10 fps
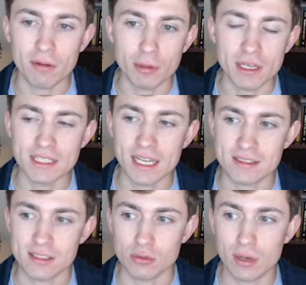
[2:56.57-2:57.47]
and
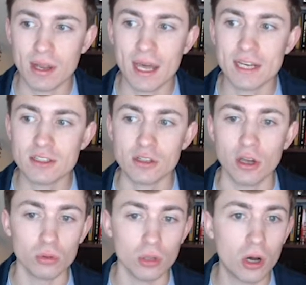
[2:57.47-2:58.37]
retest the trend line to
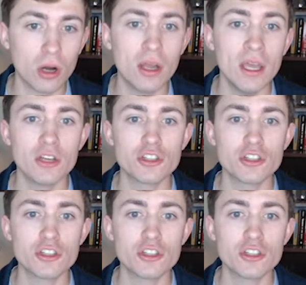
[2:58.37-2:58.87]
go long,